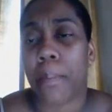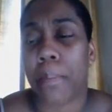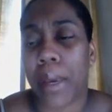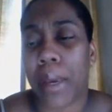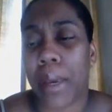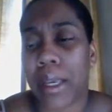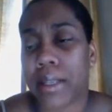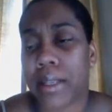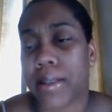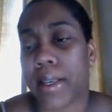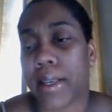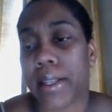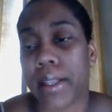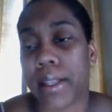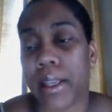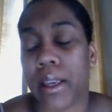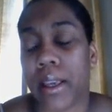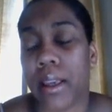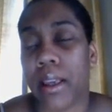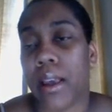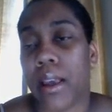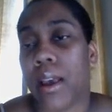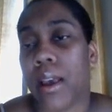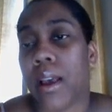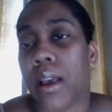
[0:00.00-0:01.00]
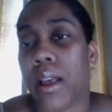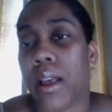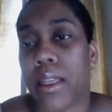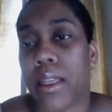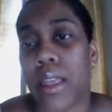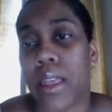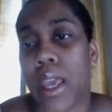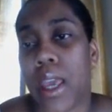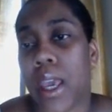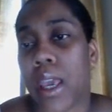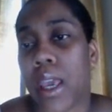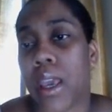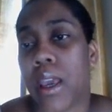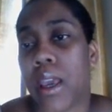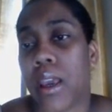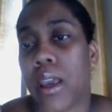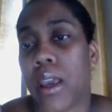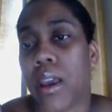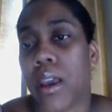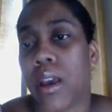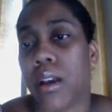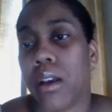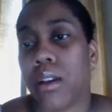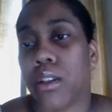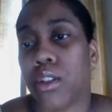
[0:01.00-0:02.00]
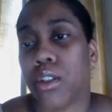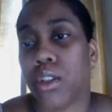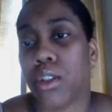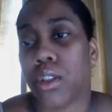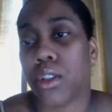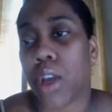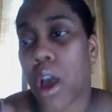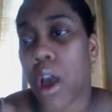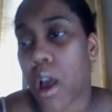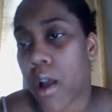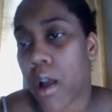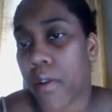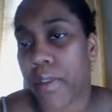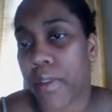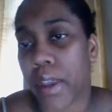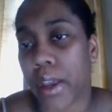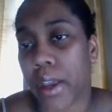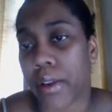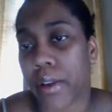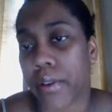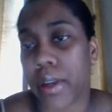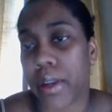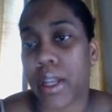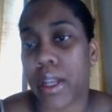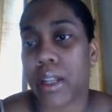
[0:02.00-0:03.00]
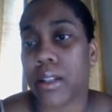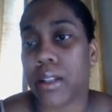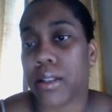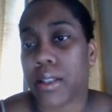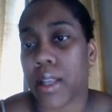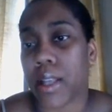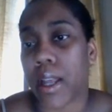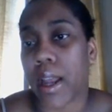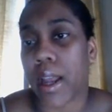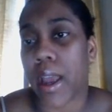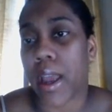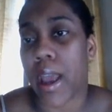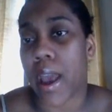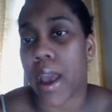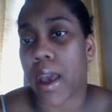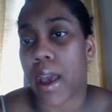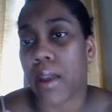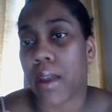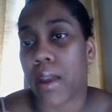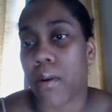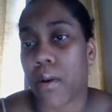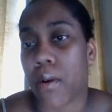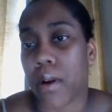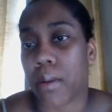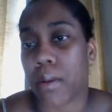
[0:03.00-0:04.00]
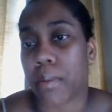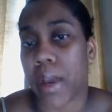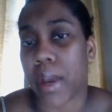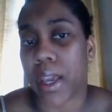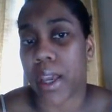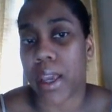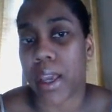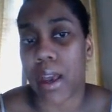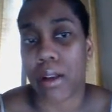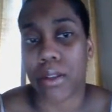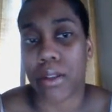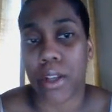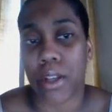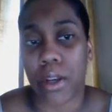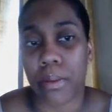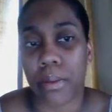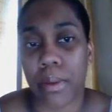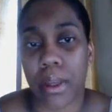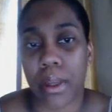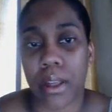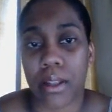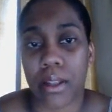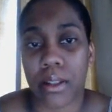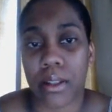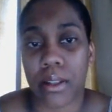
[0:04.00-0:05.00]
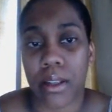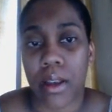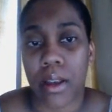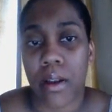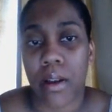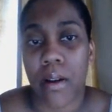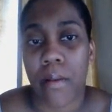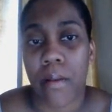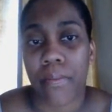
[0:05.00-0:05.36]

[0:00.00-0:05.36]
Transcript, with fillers: Basically, they saw the ingredients that I had on my counter because